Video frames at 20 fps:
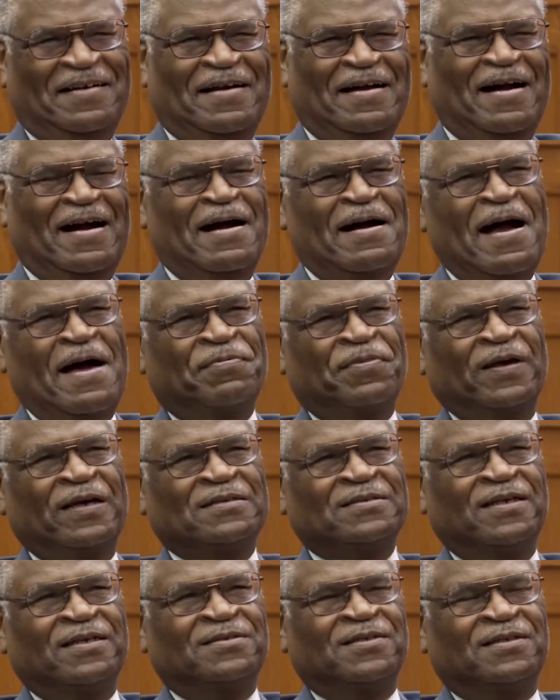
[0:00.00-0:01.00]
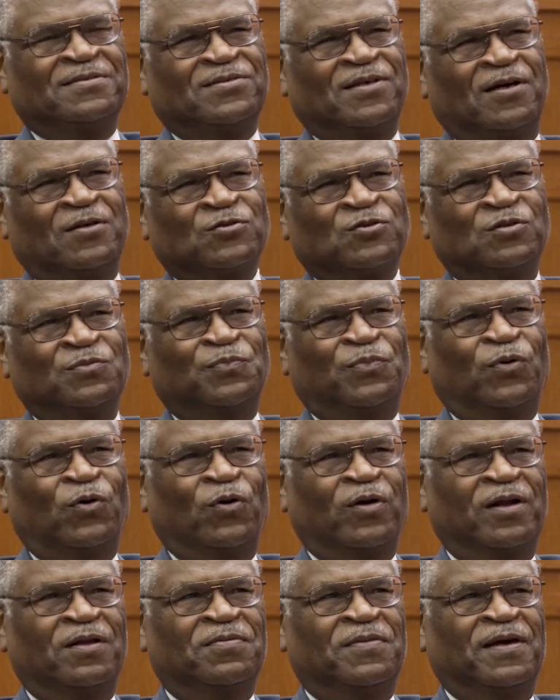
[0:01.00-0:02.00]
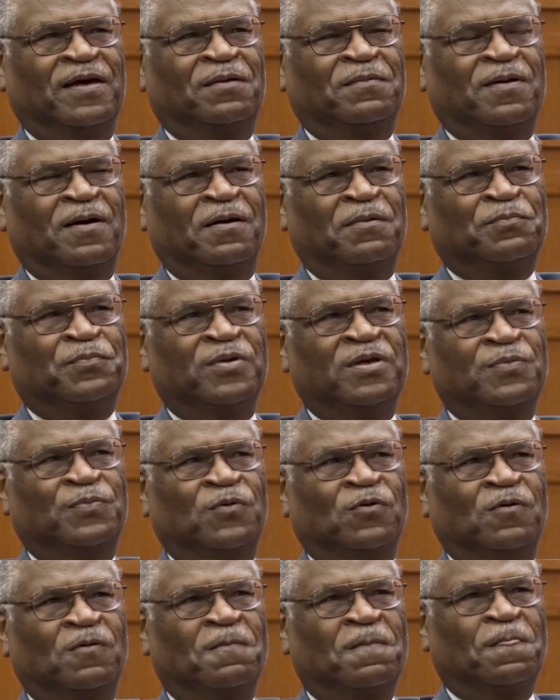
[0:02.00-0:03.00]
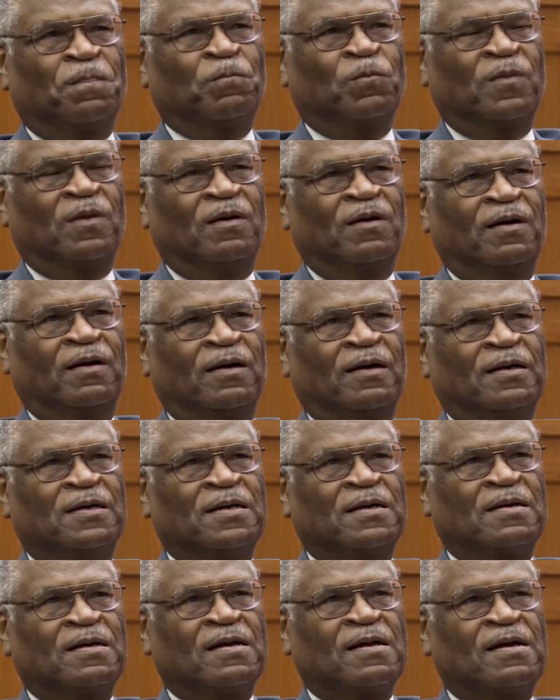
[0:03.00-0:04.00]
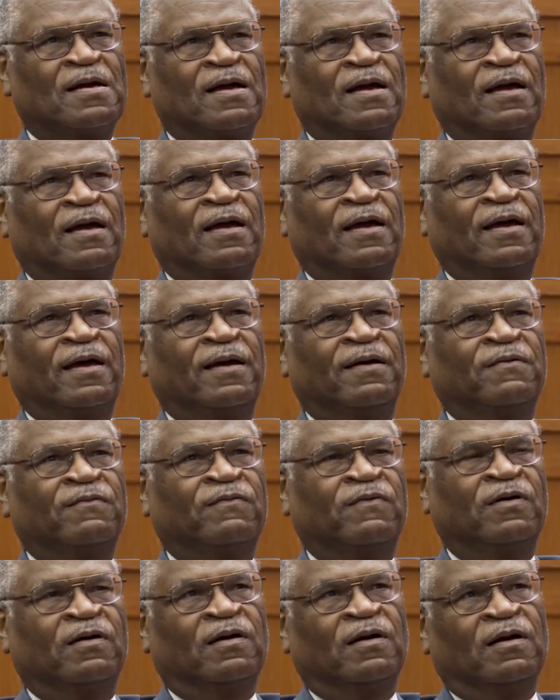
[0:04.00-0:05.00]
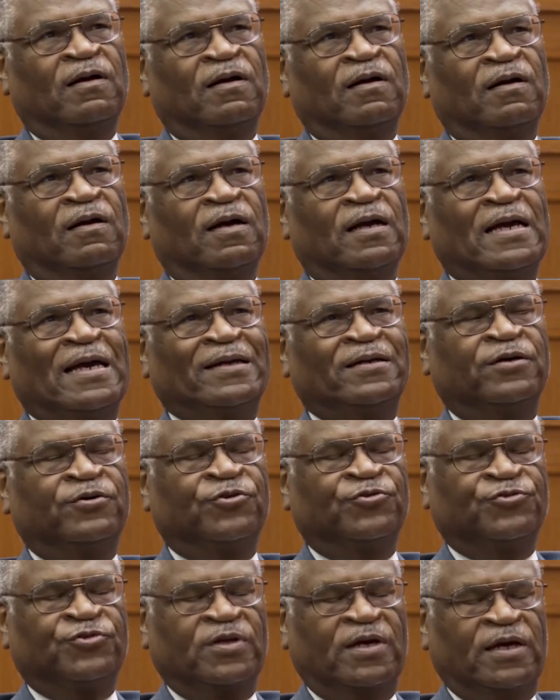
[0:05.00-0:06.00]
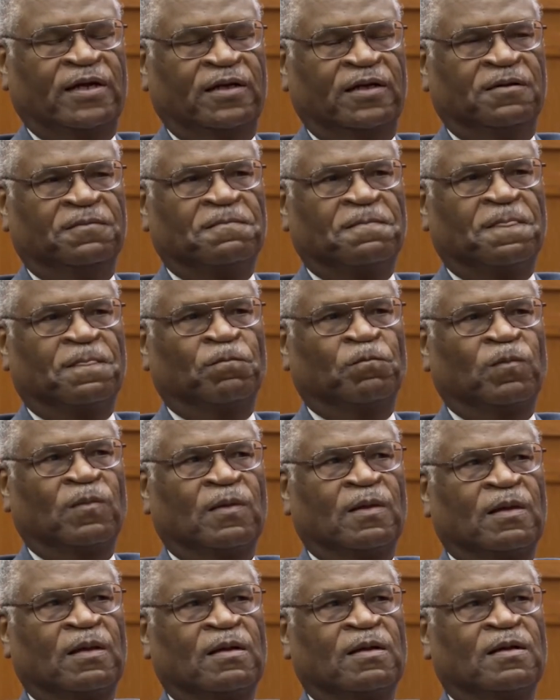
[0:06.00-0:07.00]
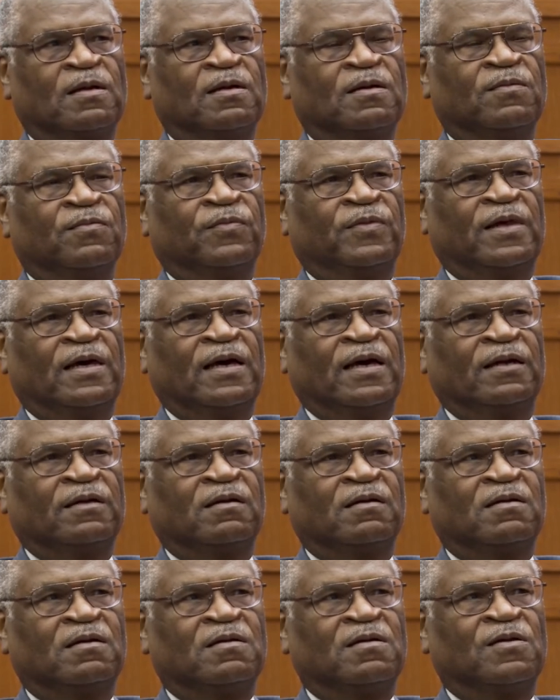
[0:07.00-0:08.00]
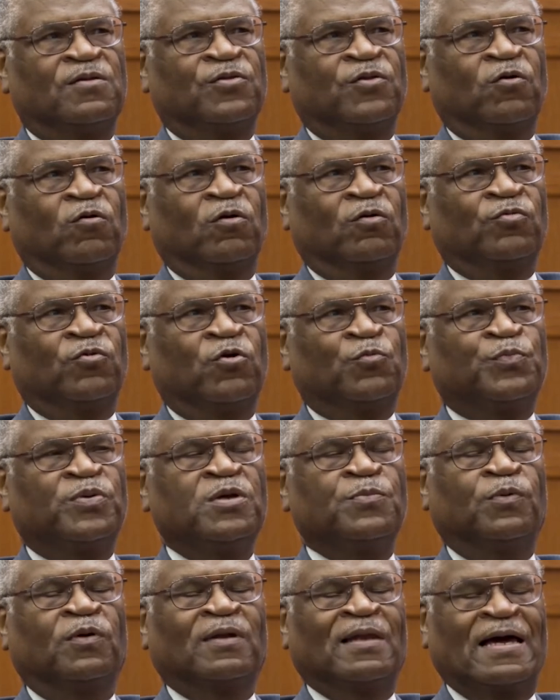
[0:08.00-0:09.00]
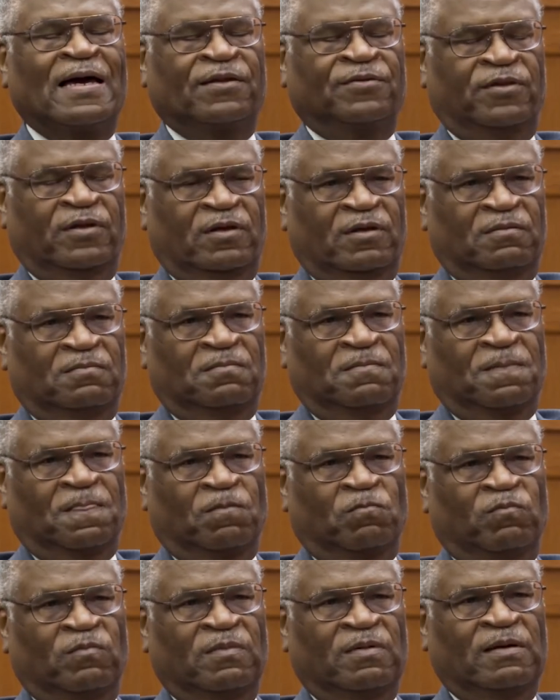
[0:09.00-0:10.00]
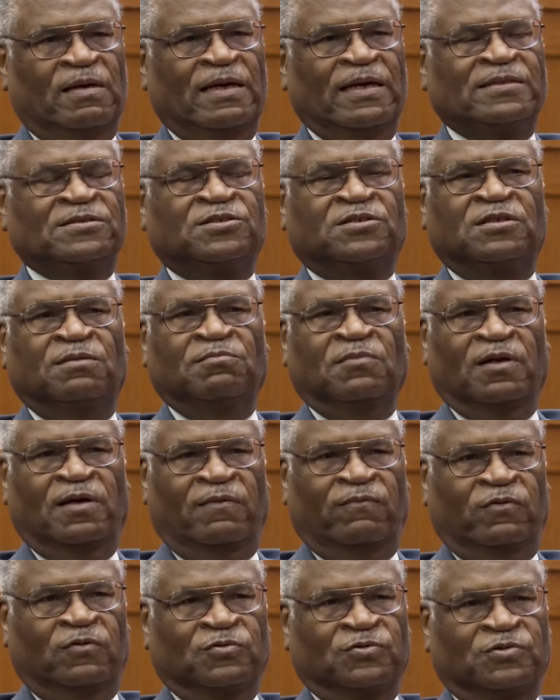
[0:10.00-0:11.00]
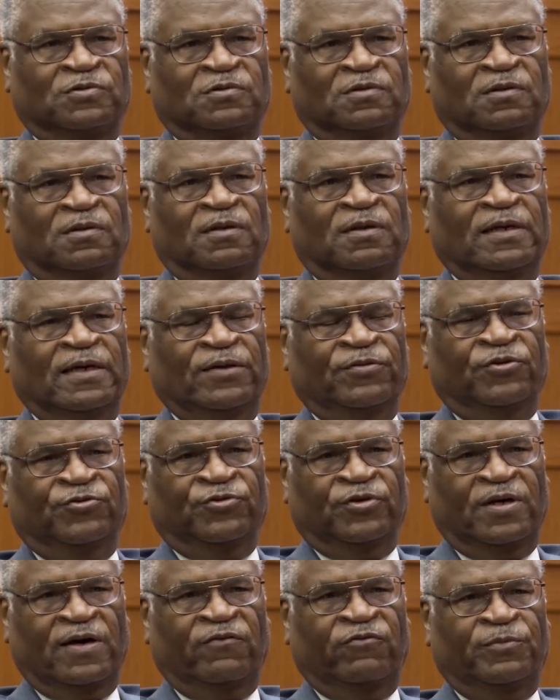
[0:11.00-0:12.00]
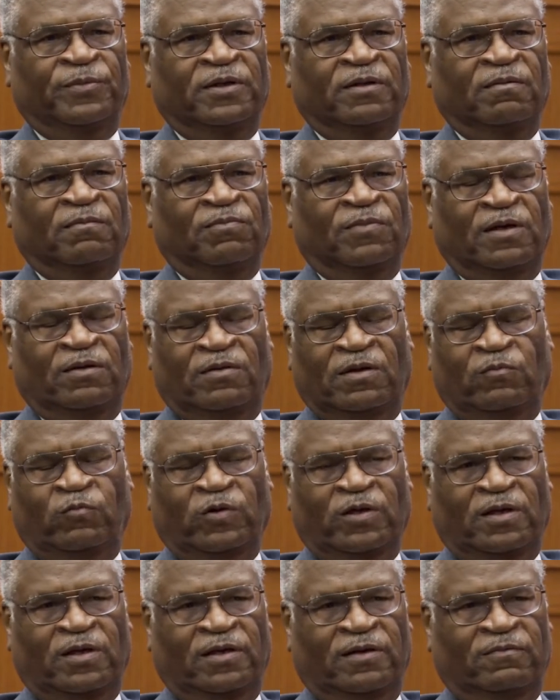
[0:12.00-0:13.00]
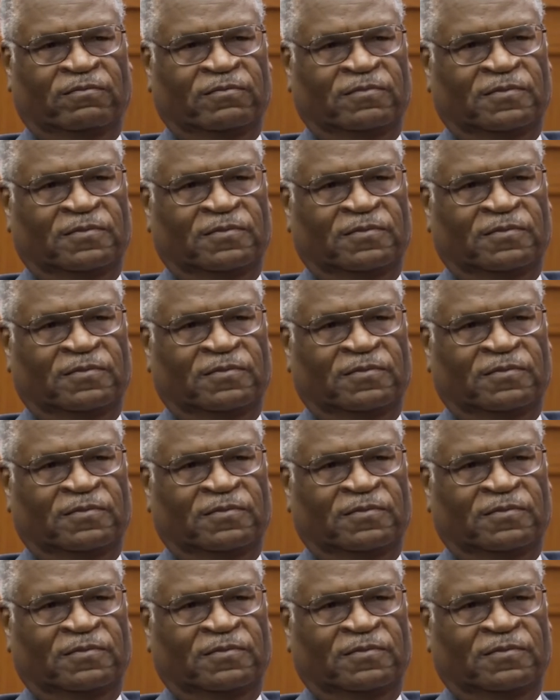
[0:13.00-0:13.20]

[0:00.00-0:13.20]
I think it's also important that people have an understanding that there are people like them at some levels in this government that we have.